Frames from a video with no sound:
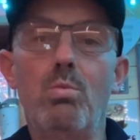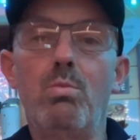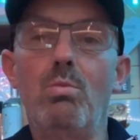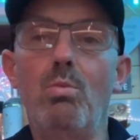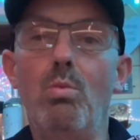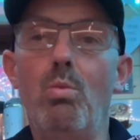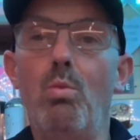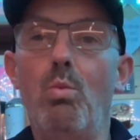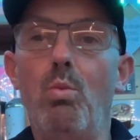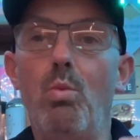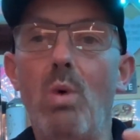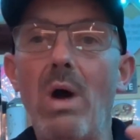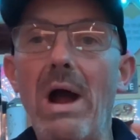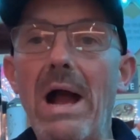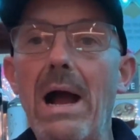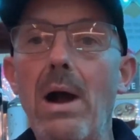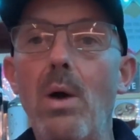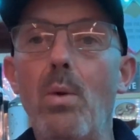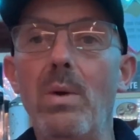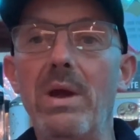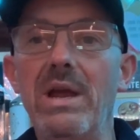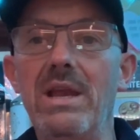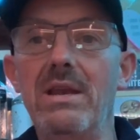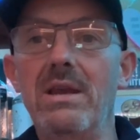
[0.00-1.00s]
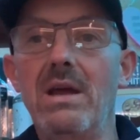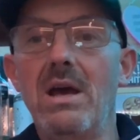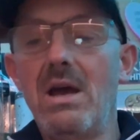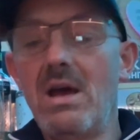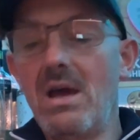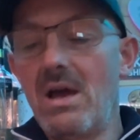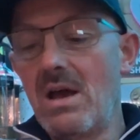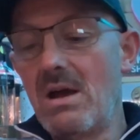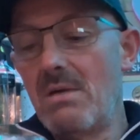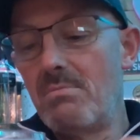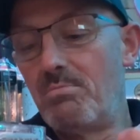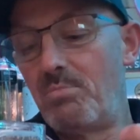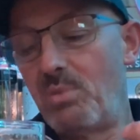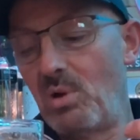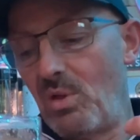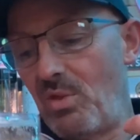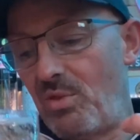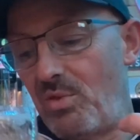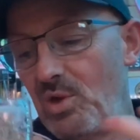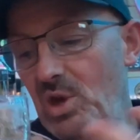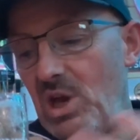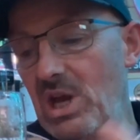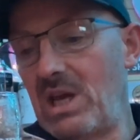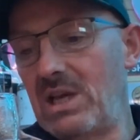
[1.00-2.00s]
wowing. But
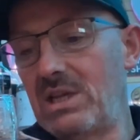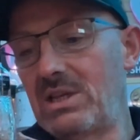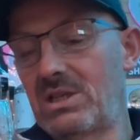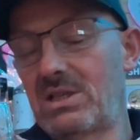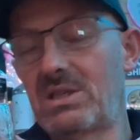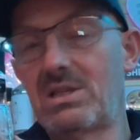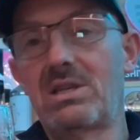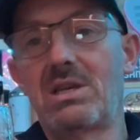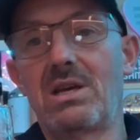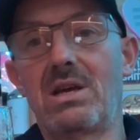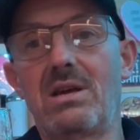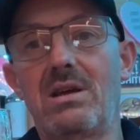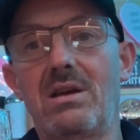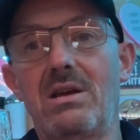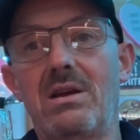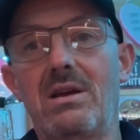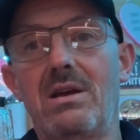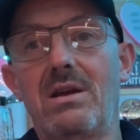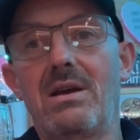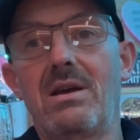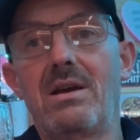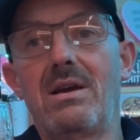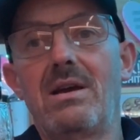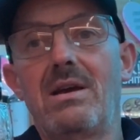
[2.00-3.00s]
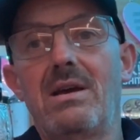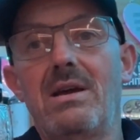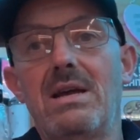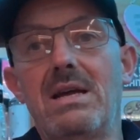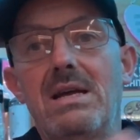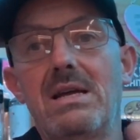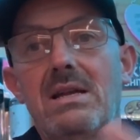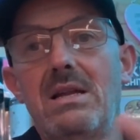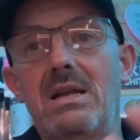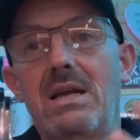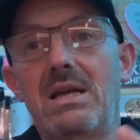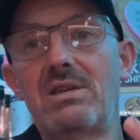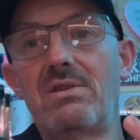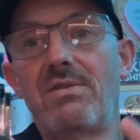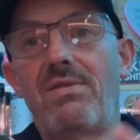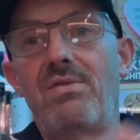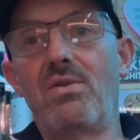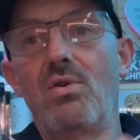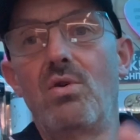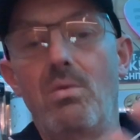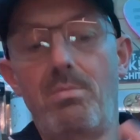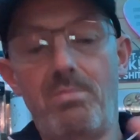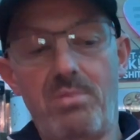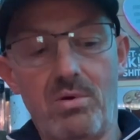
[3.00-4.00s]
this is a
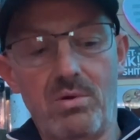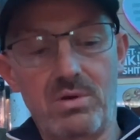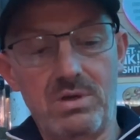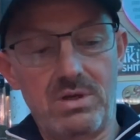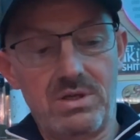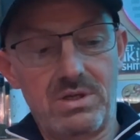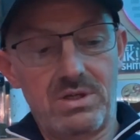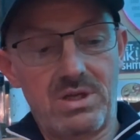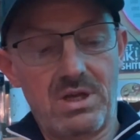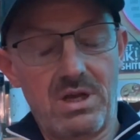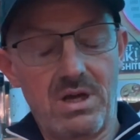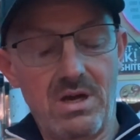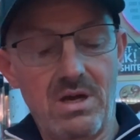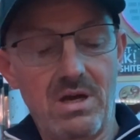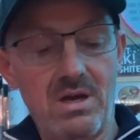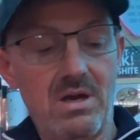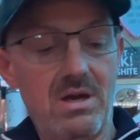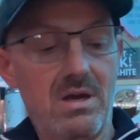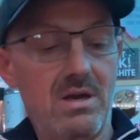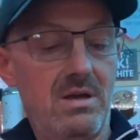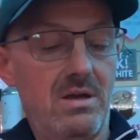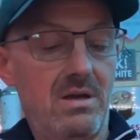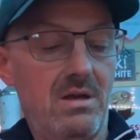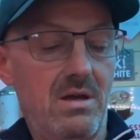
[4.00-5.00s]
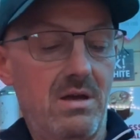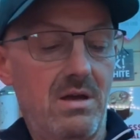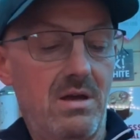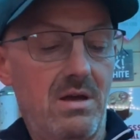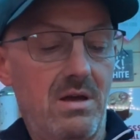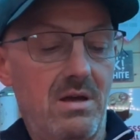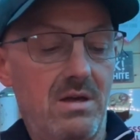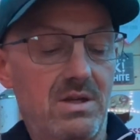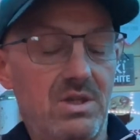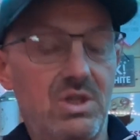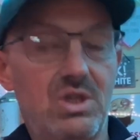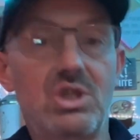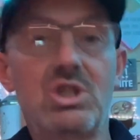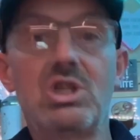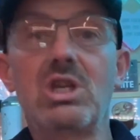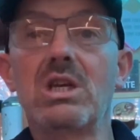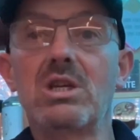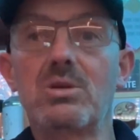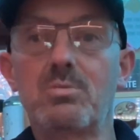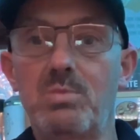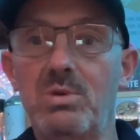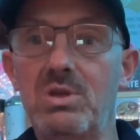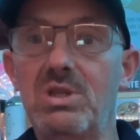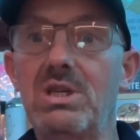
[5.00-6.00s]

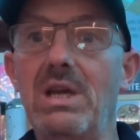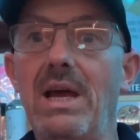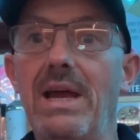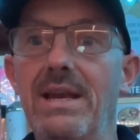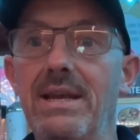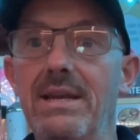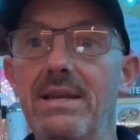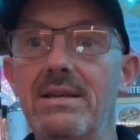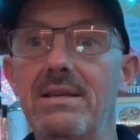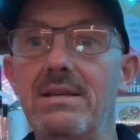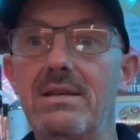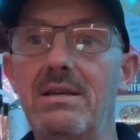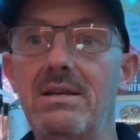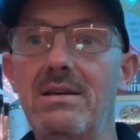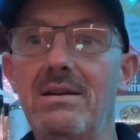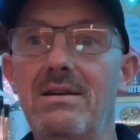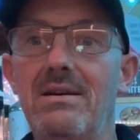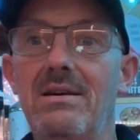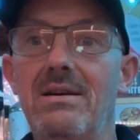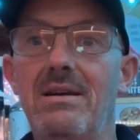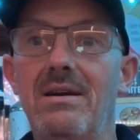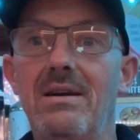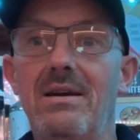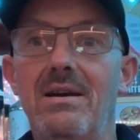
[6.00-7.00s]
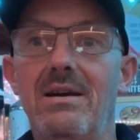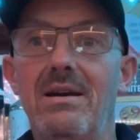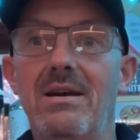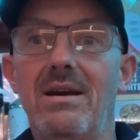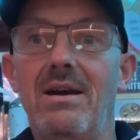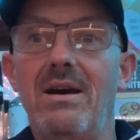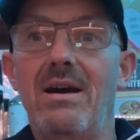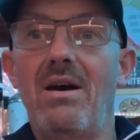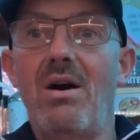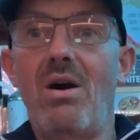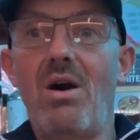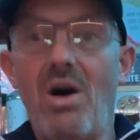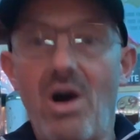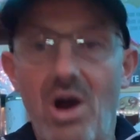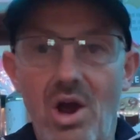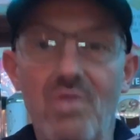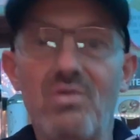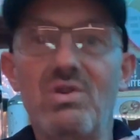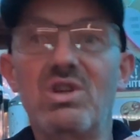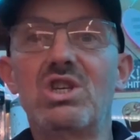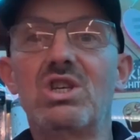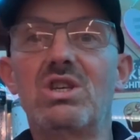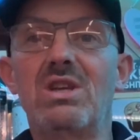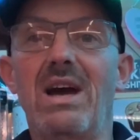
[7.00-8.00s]
4.6% Irish
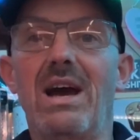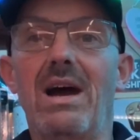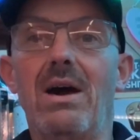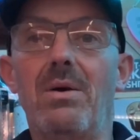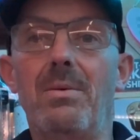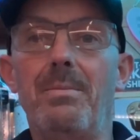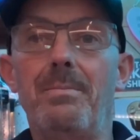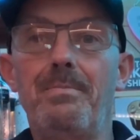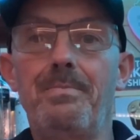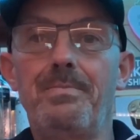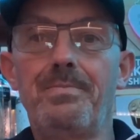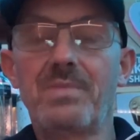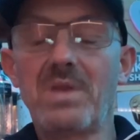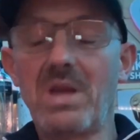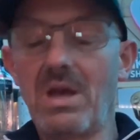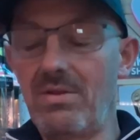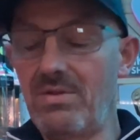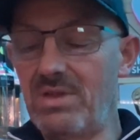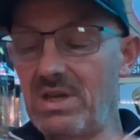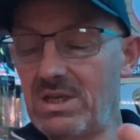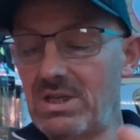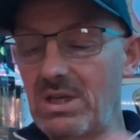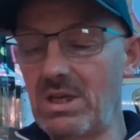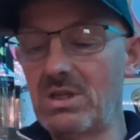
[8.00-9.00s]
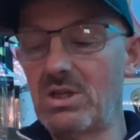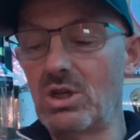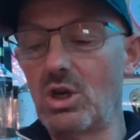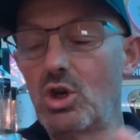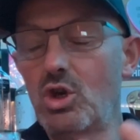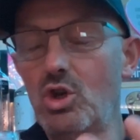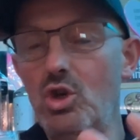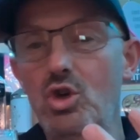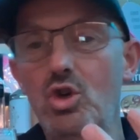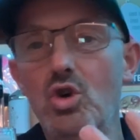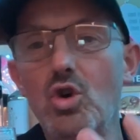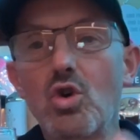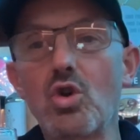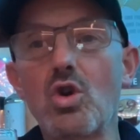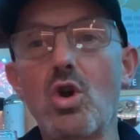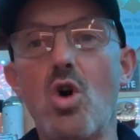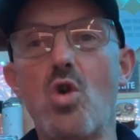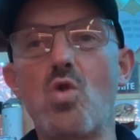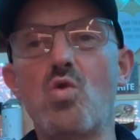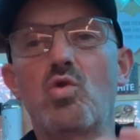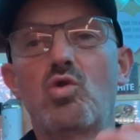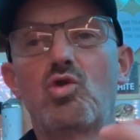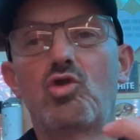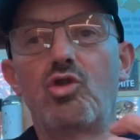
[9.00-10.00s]
stout. This is a good
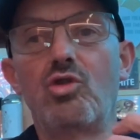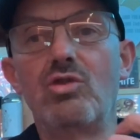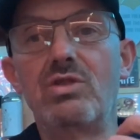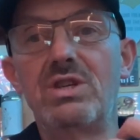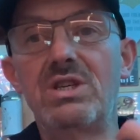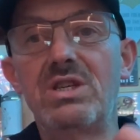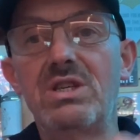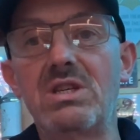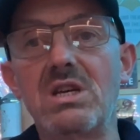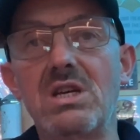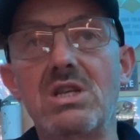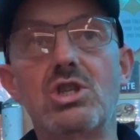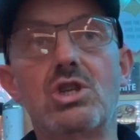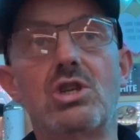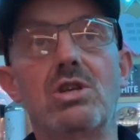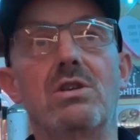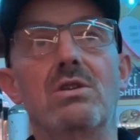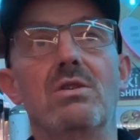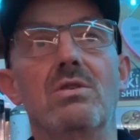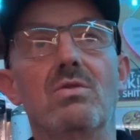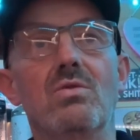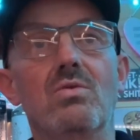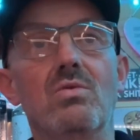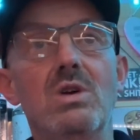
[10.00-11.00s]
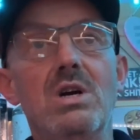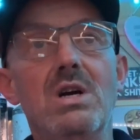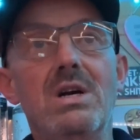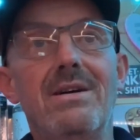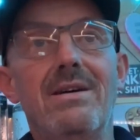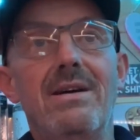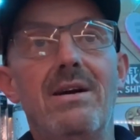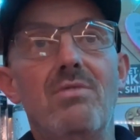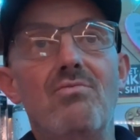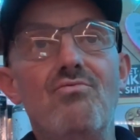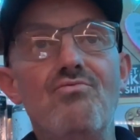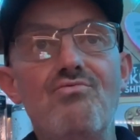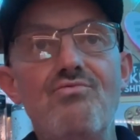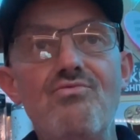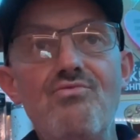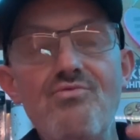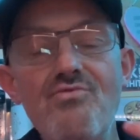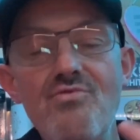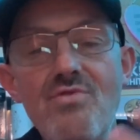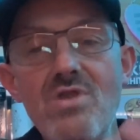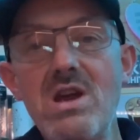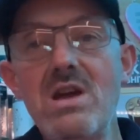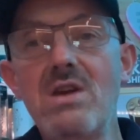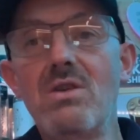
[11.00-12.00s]
old traditional,
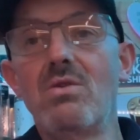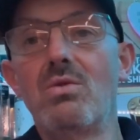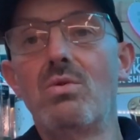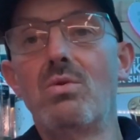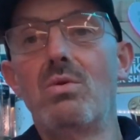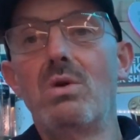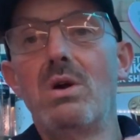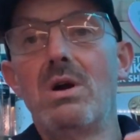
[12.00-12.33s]
real